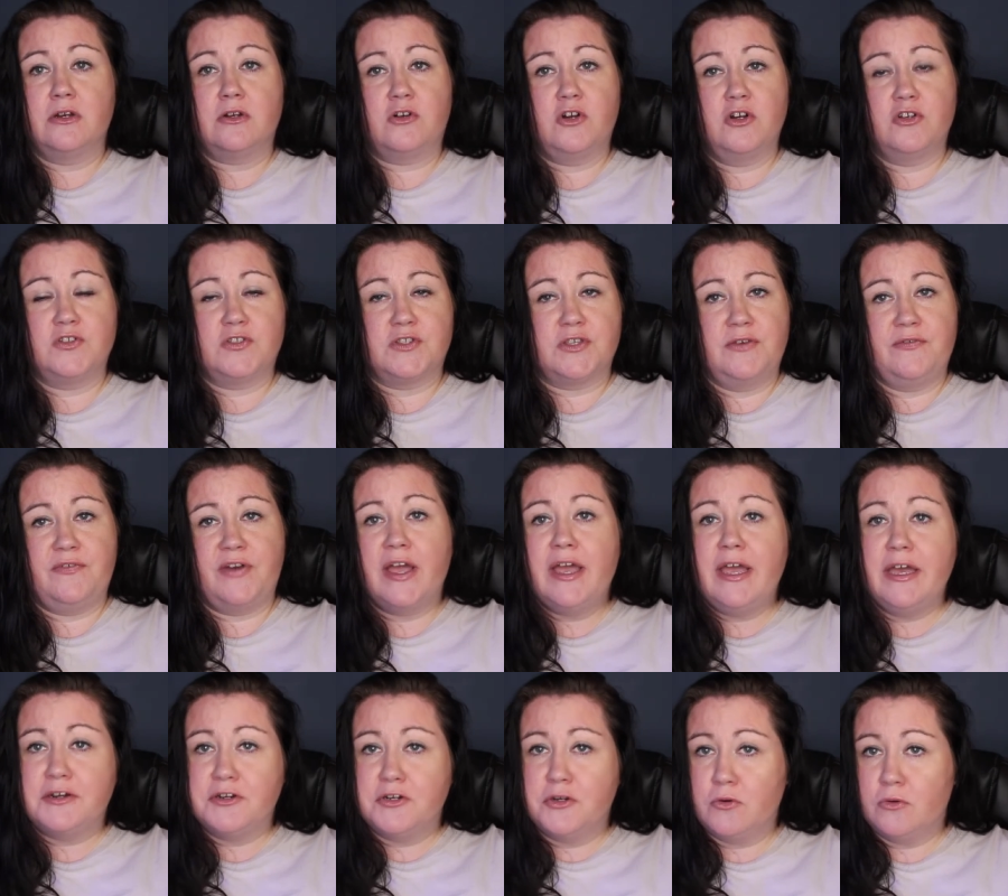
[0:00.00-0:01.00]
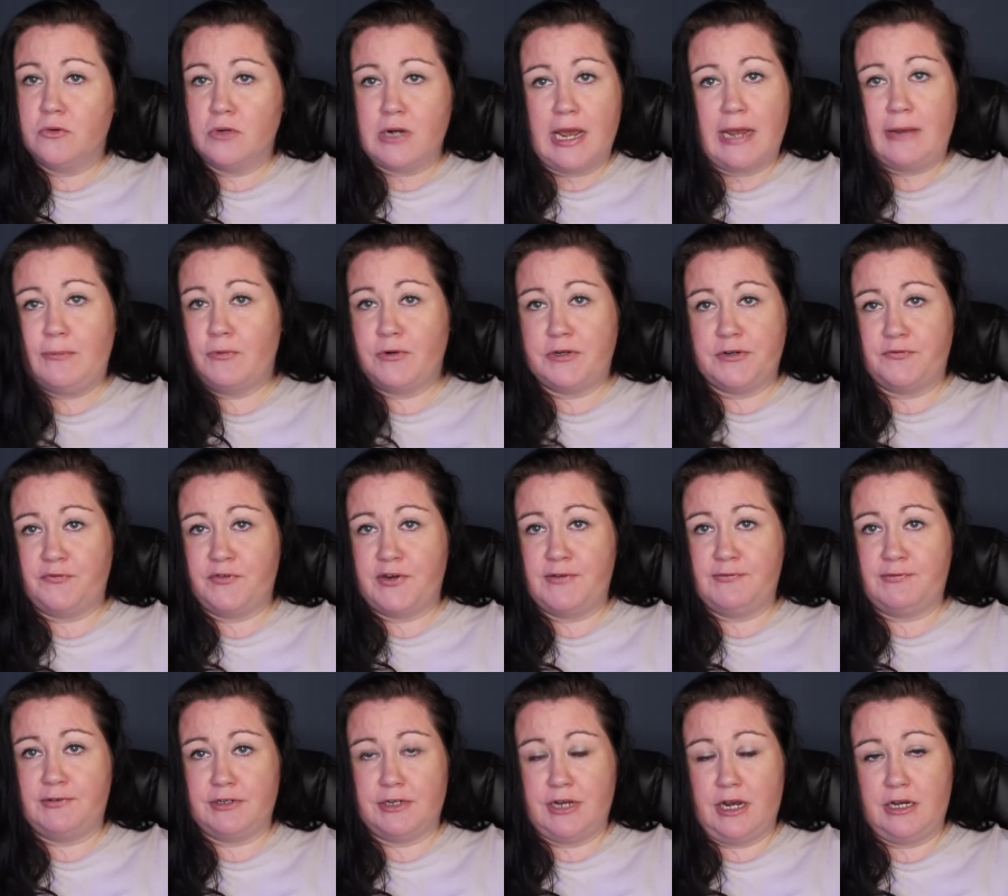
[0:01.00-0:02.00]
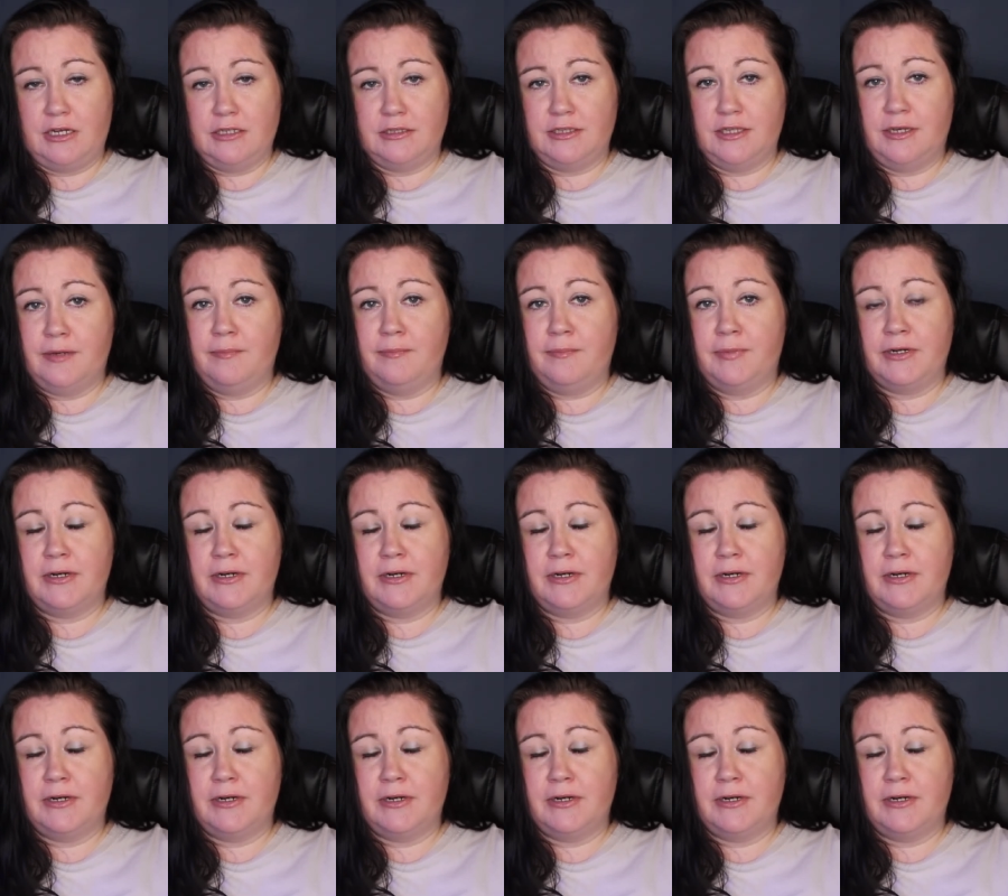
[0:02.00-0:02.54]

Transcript: because if I had known I would have never gotten them,